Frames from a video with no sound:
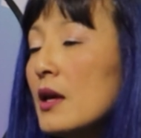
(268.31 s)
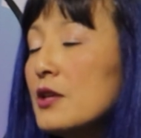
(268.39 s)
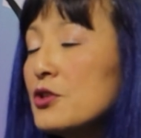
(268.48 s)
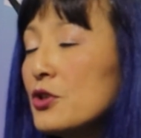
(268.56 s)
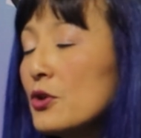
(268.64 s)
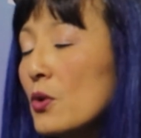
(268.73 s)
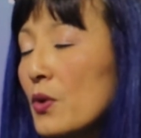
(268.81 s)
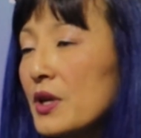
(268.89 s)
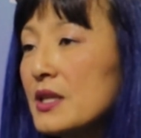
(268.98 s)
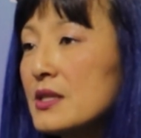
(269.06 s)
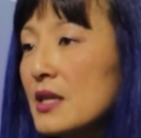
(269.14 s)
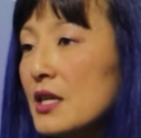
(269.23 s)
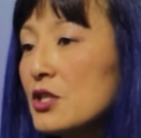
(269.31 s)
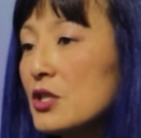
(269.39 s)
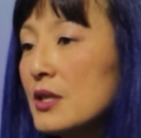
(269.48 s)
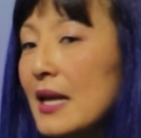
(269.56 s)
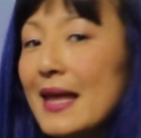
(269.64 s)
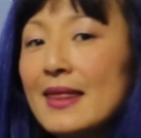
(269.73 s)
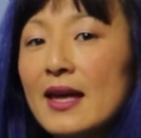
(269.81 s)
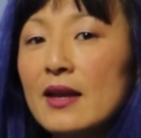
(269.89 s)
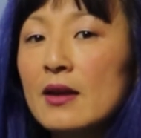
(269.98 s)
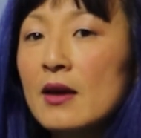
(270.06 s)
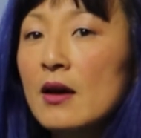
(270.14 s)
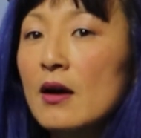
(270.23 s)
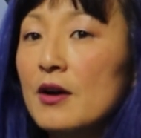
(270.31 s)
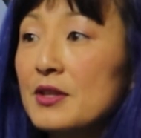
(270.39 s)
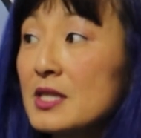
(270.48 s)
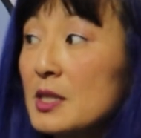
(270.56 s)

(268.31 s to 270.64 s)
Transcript: into your organization. And then on